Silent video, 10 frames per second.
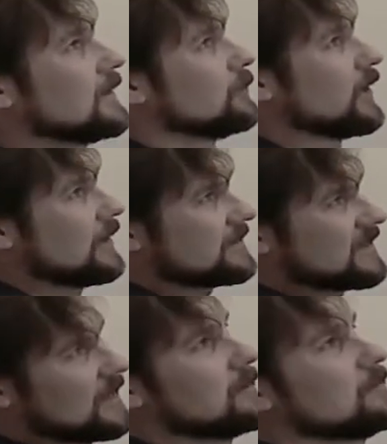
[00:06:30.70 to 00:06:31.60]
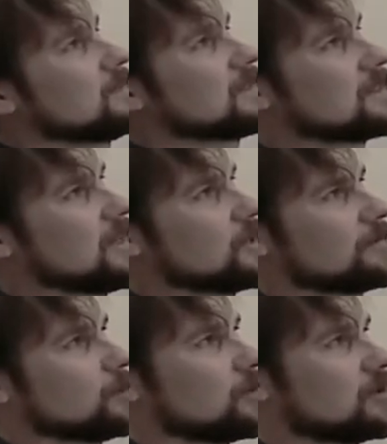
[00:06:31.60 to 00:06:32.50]
We have some state
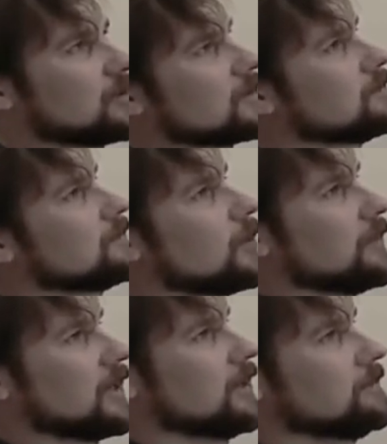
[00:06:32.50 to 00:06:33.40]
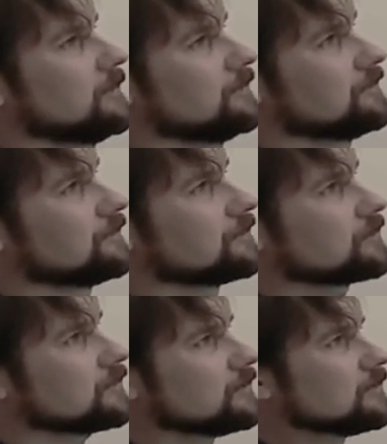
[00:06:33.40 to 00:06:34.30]
of the world, omega,
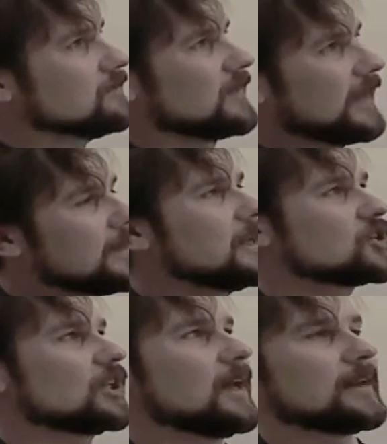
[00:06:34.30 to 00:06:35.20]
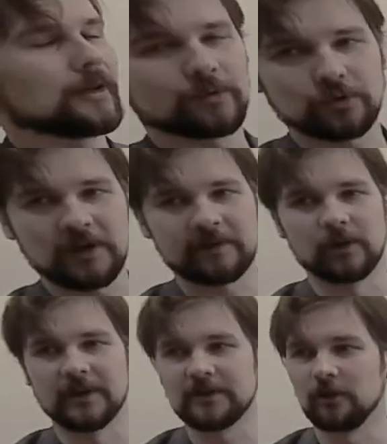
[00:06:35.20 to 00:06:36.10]
initially unknown to
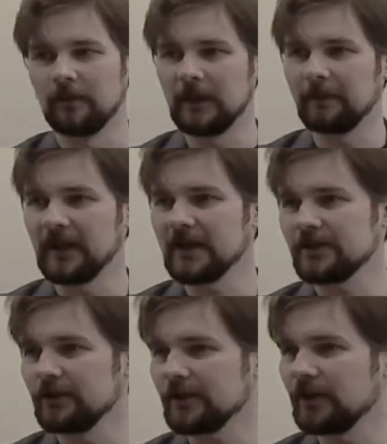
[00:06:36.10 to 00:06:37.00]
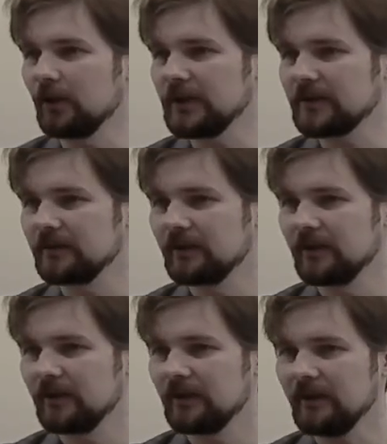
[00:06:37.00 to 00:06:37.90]
everyone, so the players do not know it,
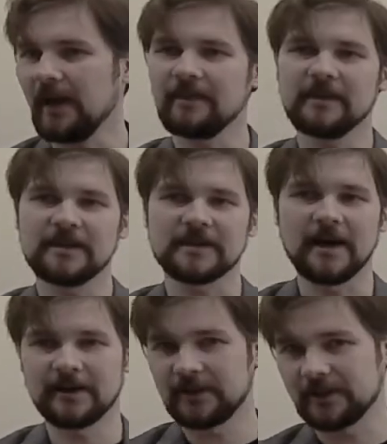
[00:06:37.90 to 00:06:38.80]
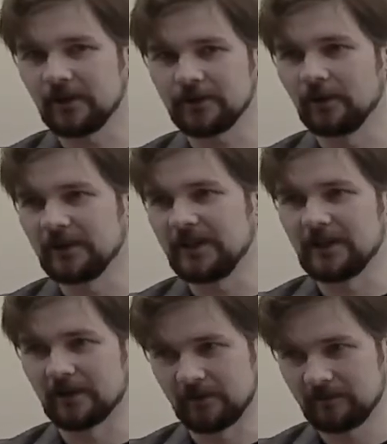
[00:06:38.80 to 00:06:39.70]
and the designer does not know it either.